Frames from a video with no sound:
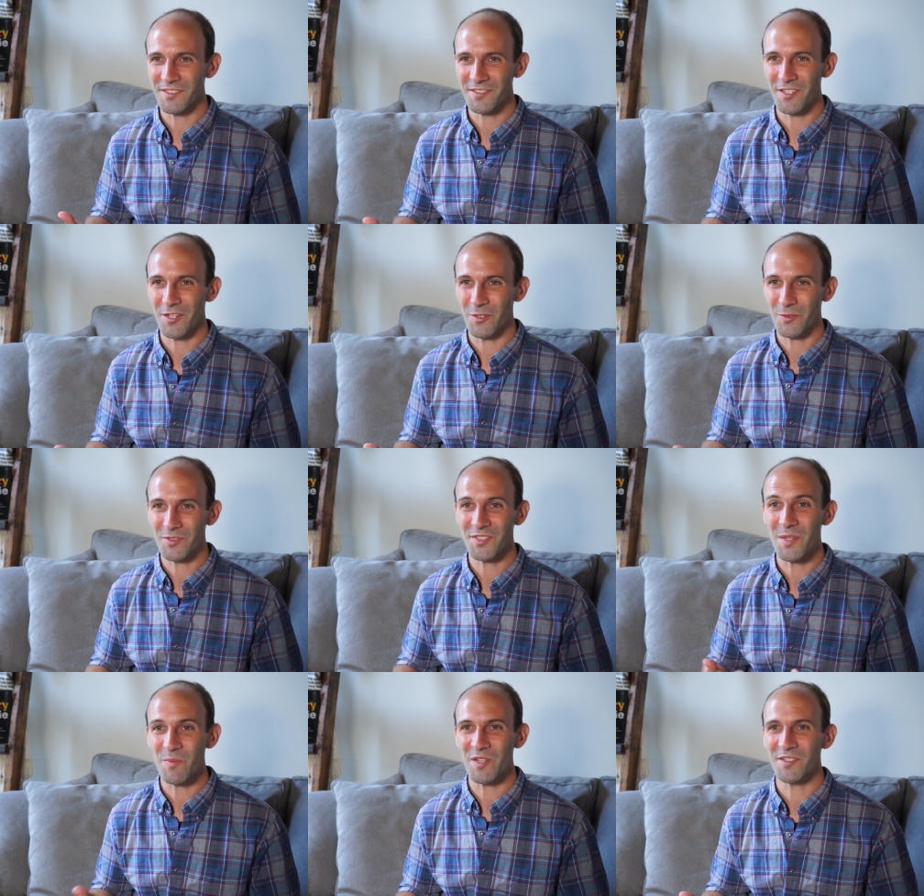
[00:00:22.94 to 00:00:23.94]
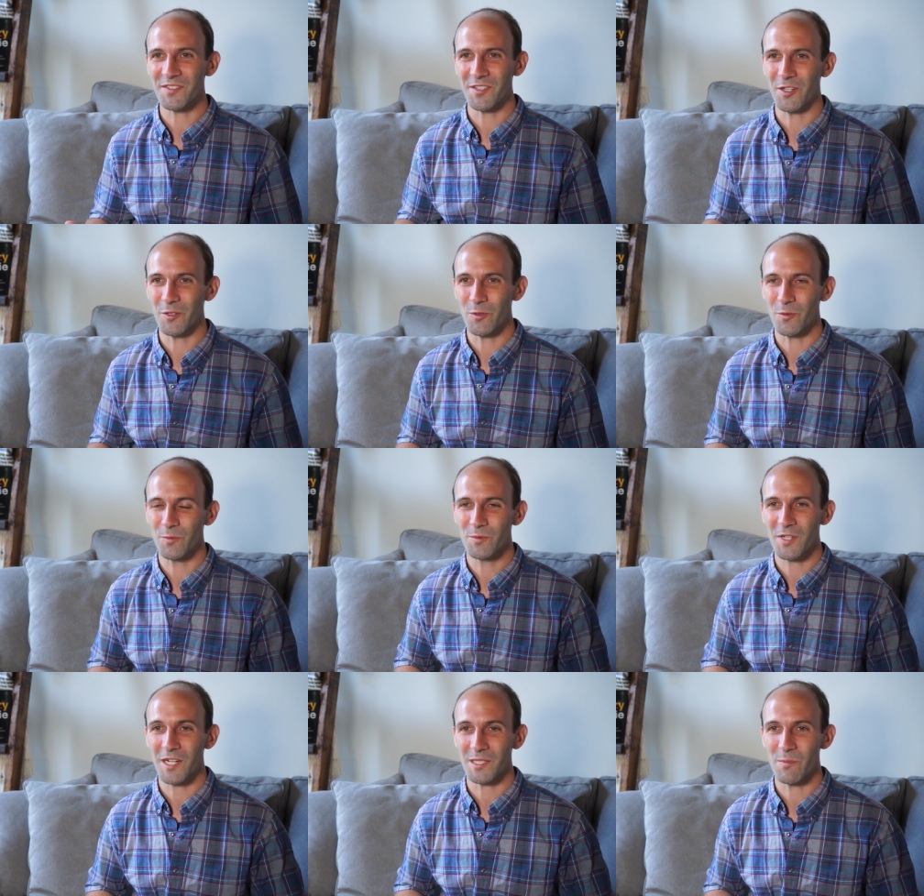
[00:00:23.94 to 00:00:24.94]
Snow, C.P. Snow, who
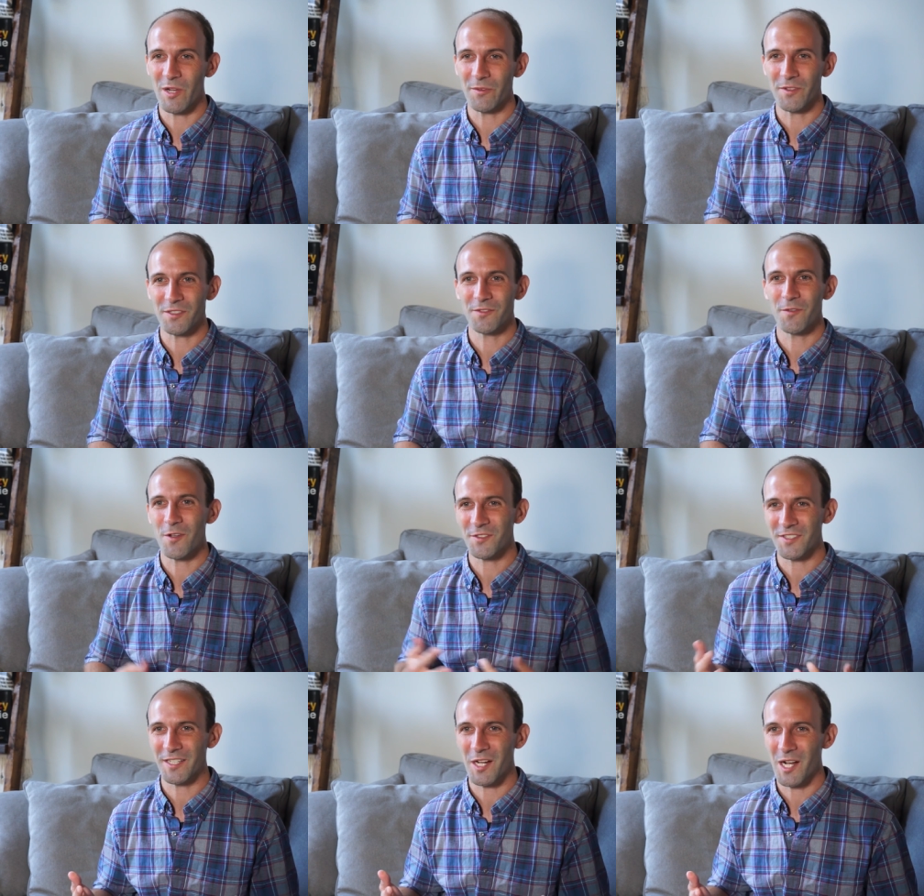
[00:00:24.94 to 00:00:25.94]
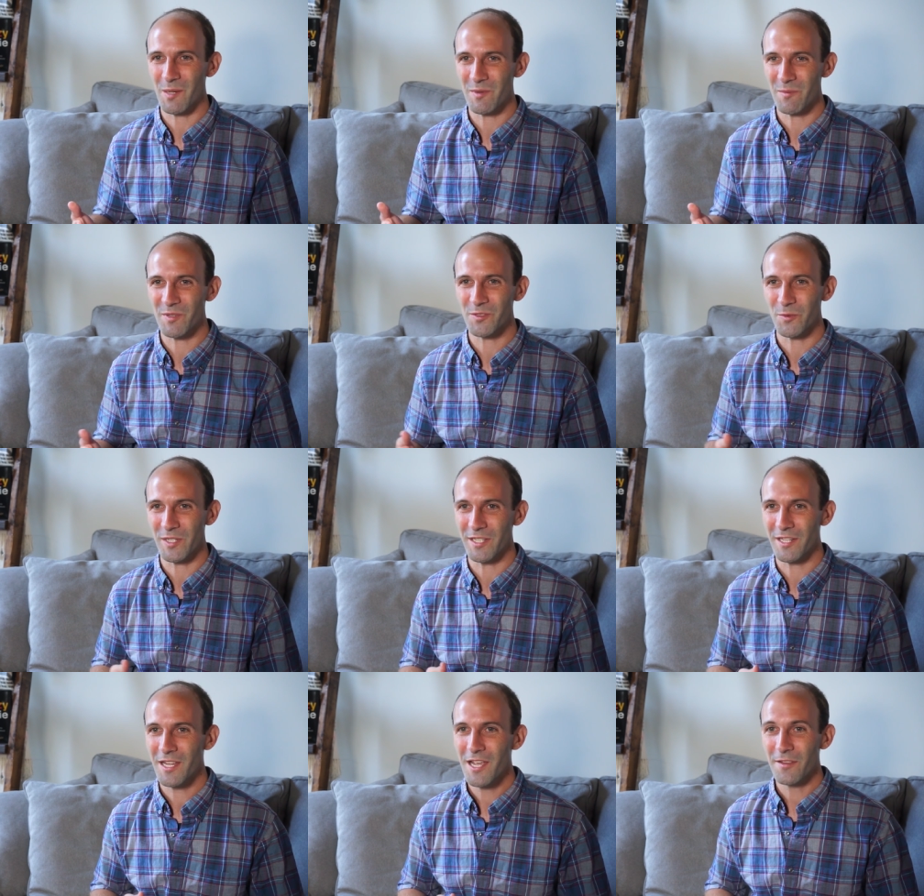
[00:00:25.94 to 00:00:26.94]
talked about this false dichotomy
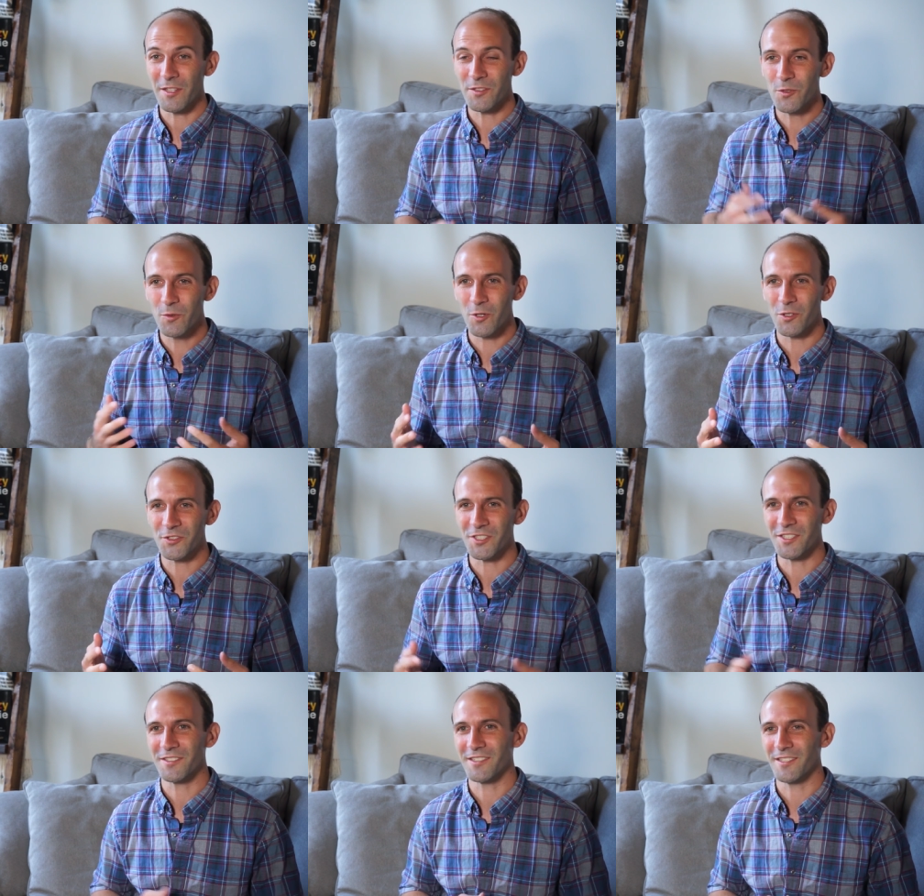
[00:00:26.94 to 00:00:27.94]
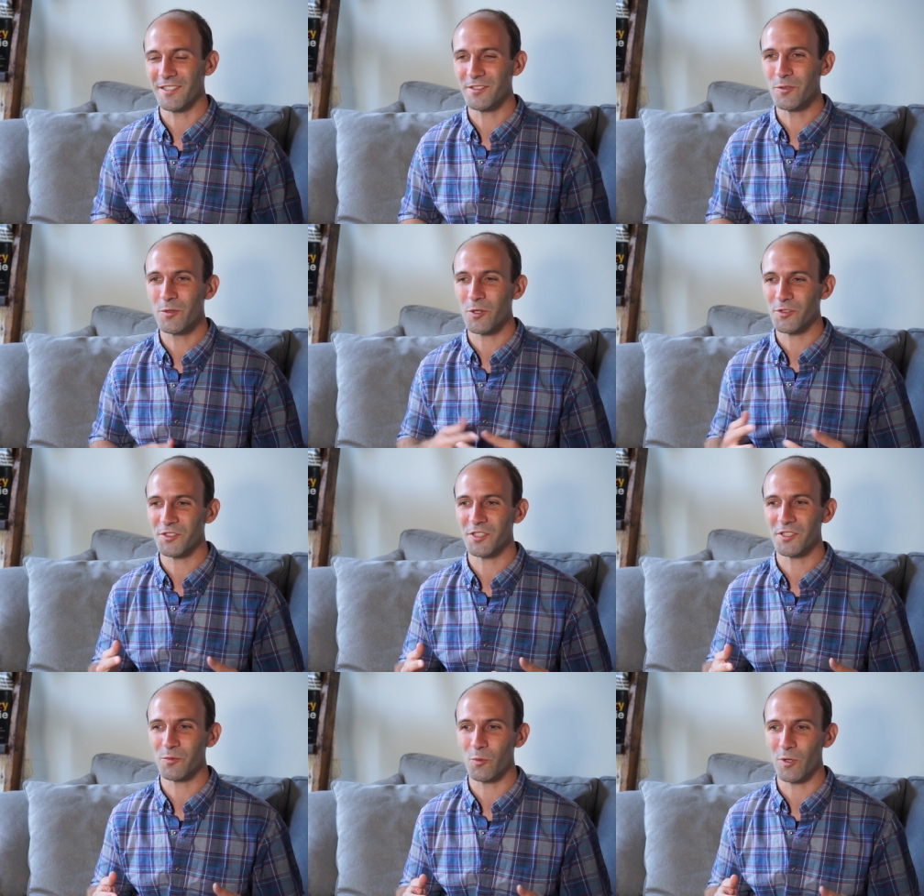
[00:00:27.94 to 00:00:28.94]
between the two cultures. And the two
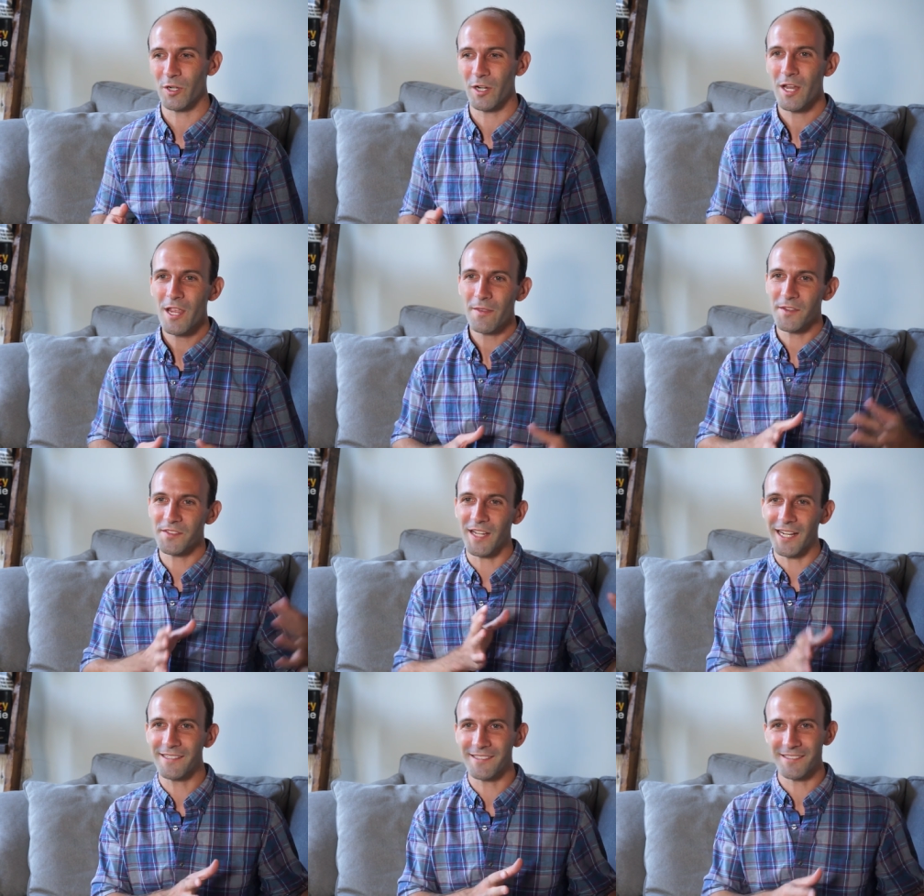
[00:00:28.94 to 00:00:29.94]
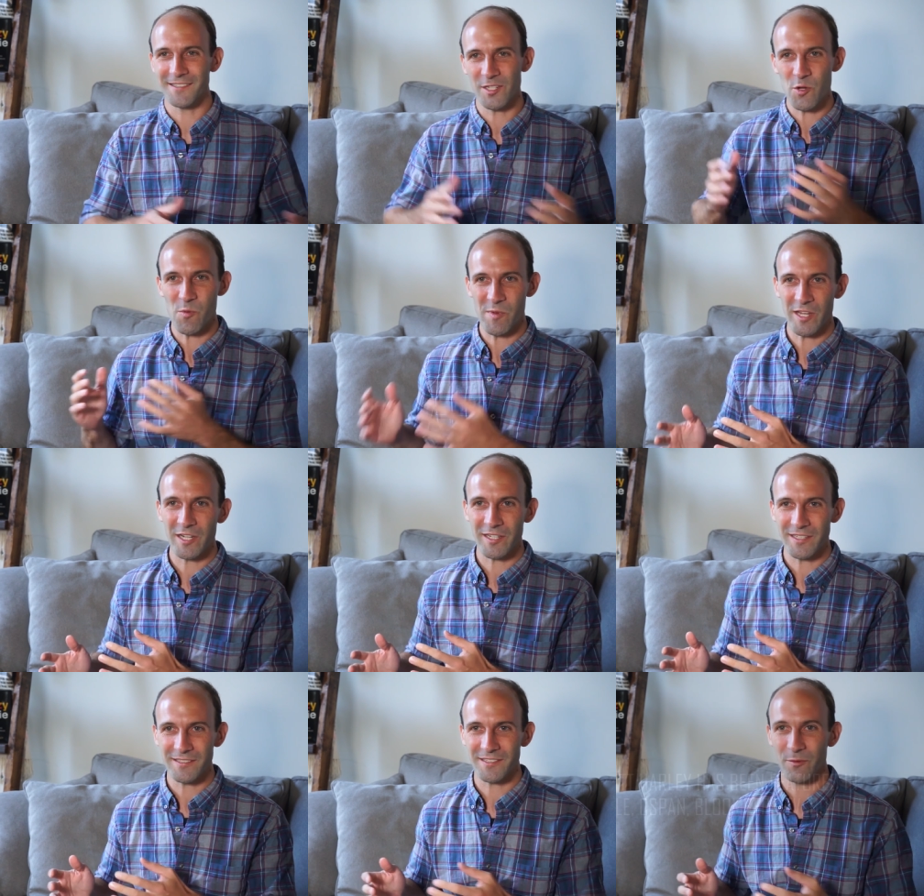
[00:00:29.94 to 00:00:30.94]
cultures were the sciences and the
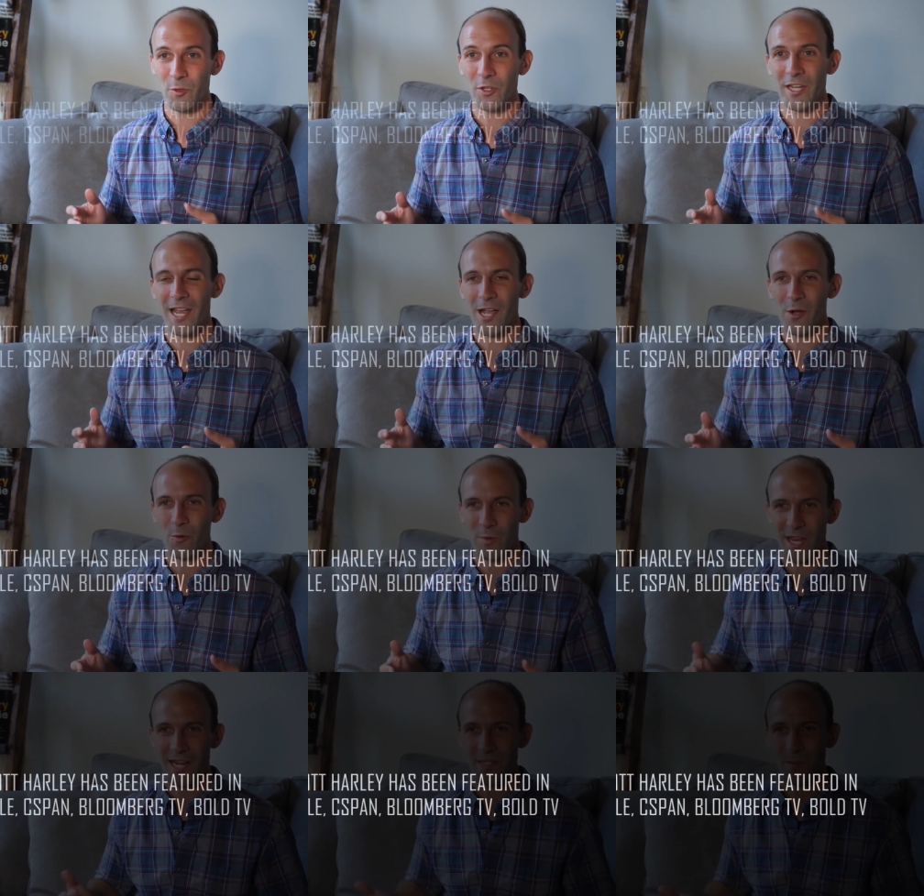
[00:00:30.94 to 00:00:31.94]
humanities, and really how we had